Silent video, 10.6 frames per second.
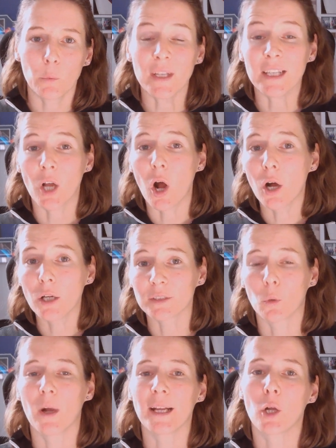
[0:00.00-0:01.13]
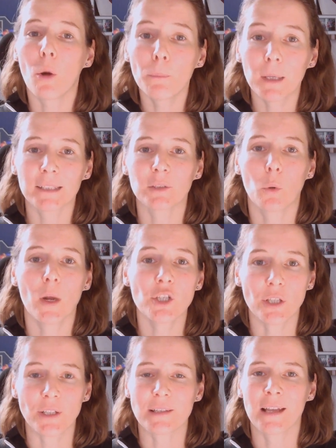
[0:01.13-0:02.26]
that we can ask quite complex
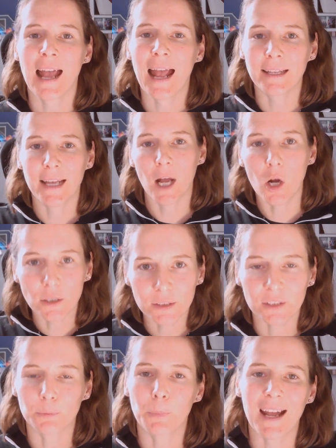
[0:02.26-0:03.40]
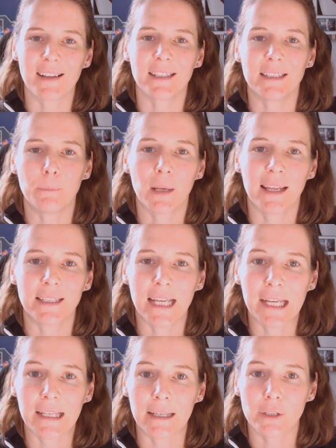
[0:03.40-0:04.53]
questions and get answers back in plain
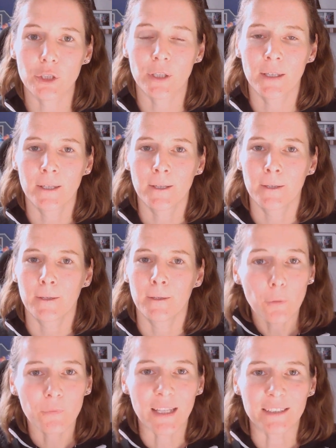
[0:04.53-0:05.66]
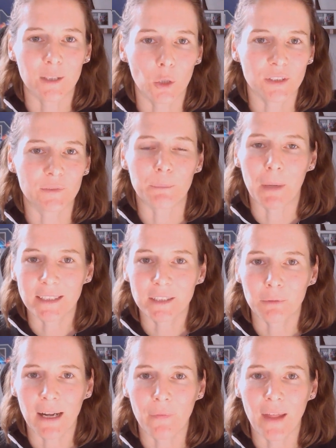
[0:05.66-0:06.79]
English. Now, there's lots of
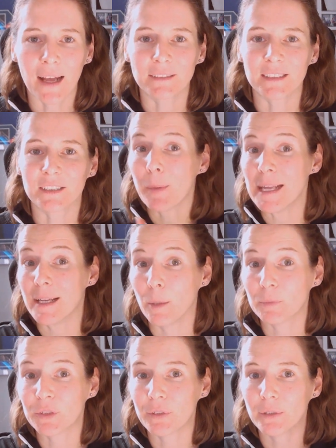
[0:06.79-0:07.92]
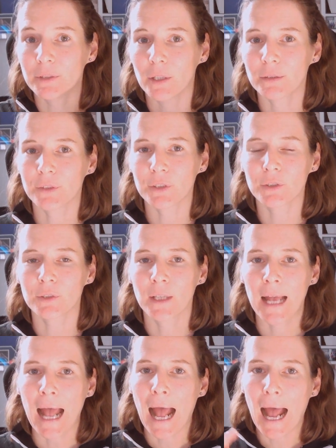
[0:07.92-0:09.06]
debate around that and how it comes to those answers.
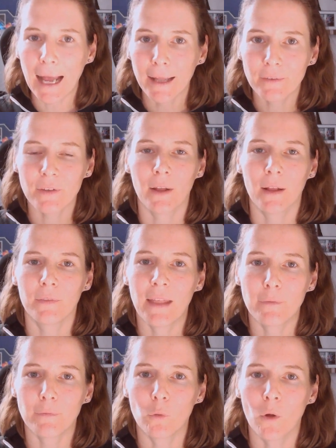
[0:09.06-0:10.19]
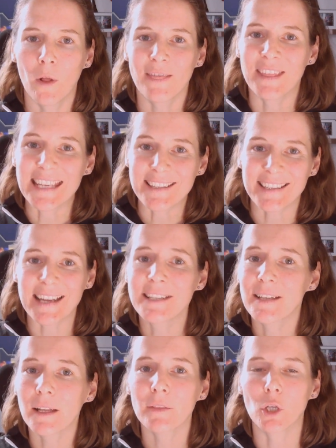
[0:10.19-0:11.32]
And therefore, the
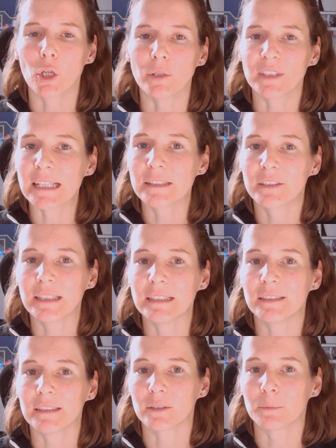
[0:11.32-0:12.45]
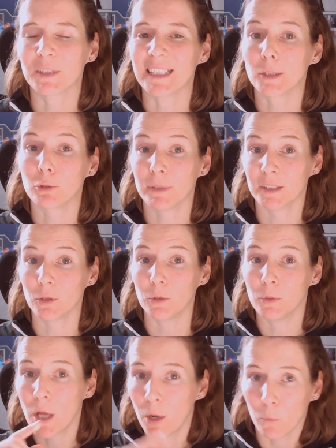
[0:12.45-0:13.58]
data that goes into these systems is
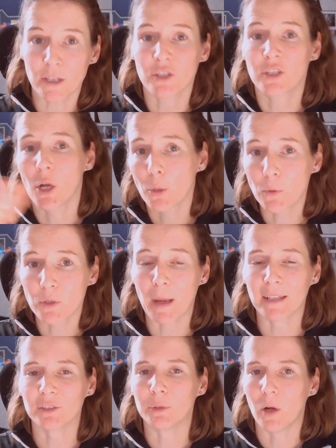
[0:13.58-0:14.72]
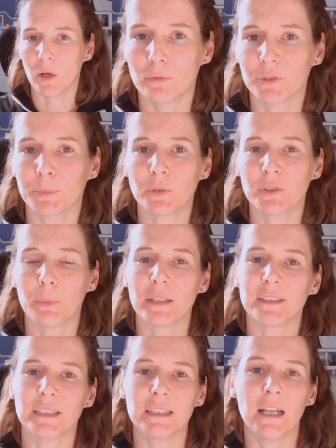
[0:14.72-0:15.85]
critical, which circles back to our
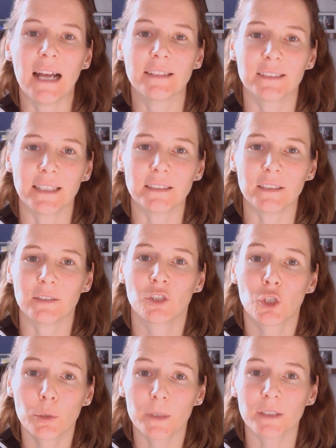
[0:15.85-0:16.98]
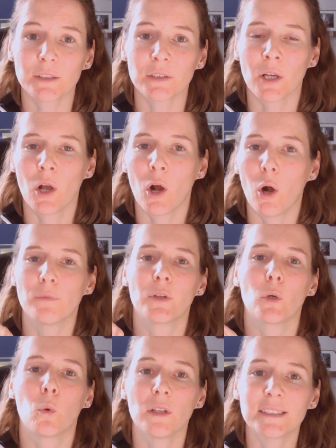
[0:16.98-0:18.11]
responsibility as data stewards of the
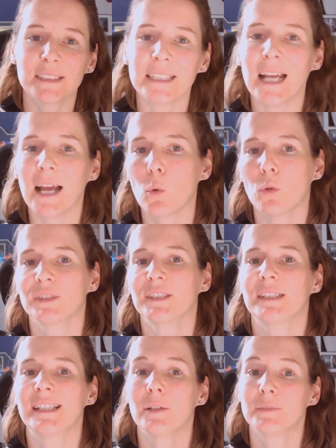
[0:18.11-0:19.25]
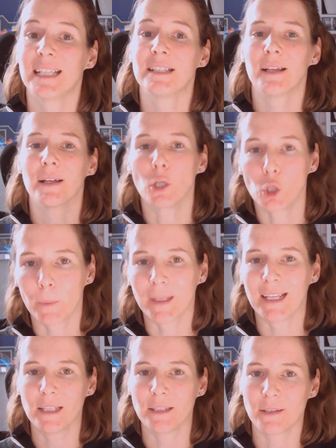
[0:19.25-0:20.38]
quality and quantity of data
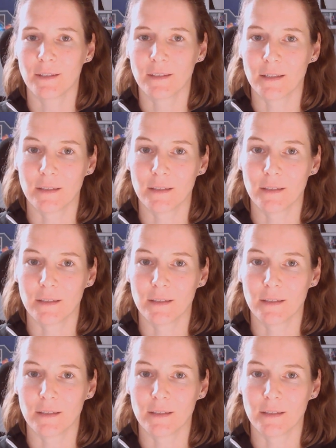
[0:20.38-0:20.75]
going into the